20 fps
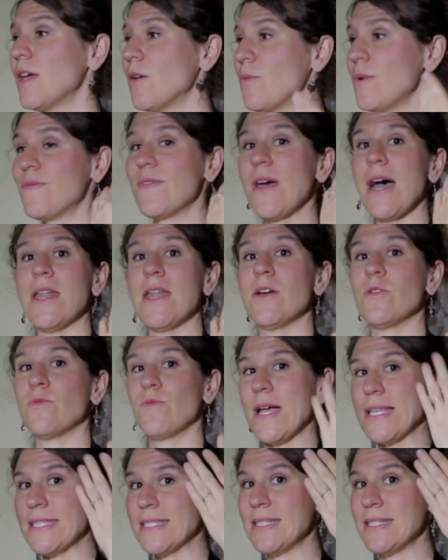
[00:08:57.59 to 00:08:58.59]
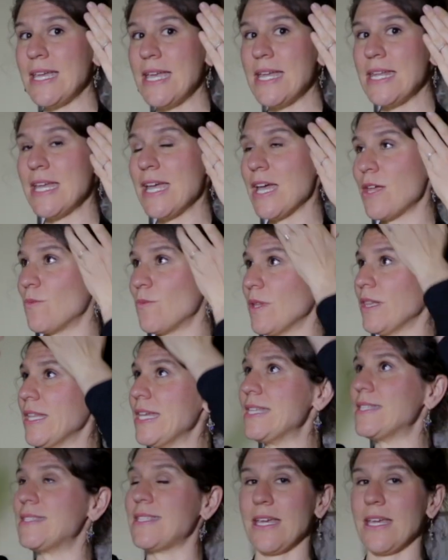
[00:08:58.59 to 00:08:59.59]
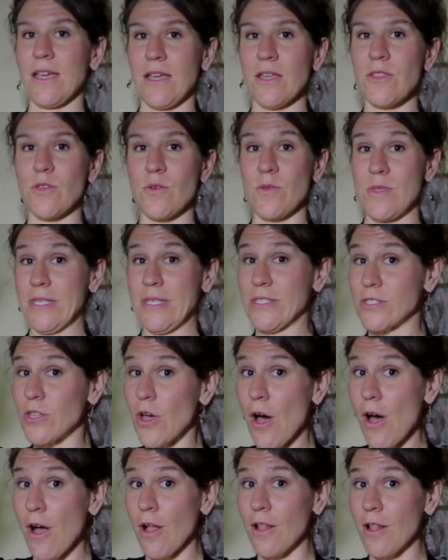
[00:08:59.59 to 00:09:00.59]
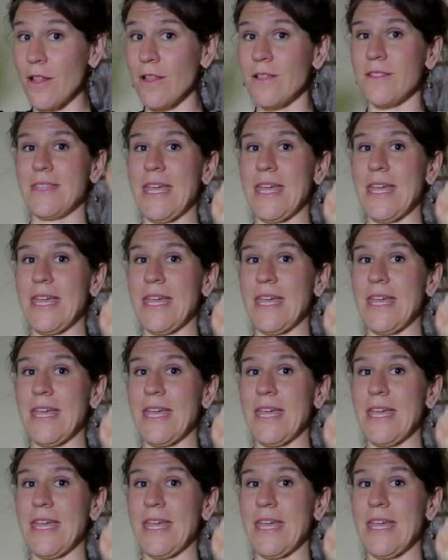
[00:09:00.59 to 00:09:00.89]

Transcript: We've got it resonating and releasing through the skull.